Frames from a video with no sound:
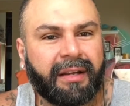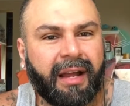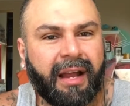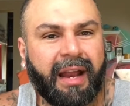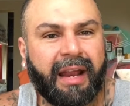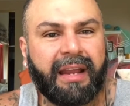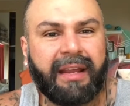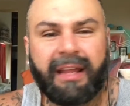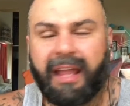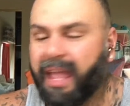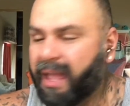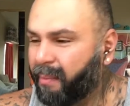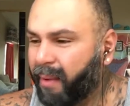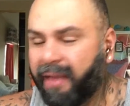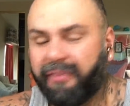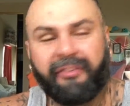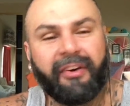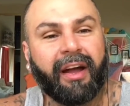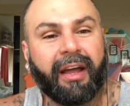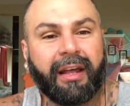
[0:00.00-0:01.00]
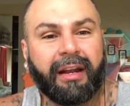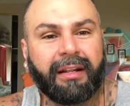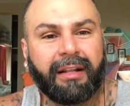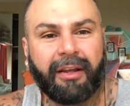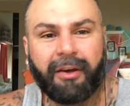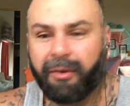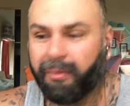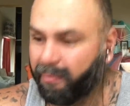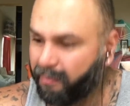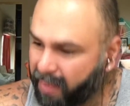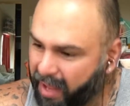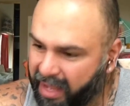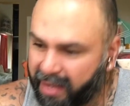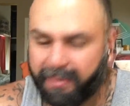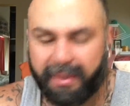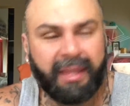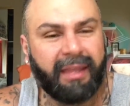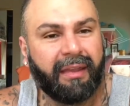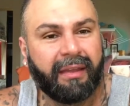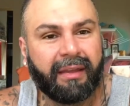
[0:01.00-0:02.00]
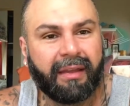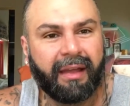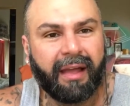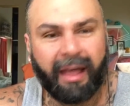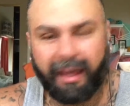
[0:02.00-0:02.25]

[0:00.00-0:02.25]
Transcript: Alright, am I fucking alone? Maybe.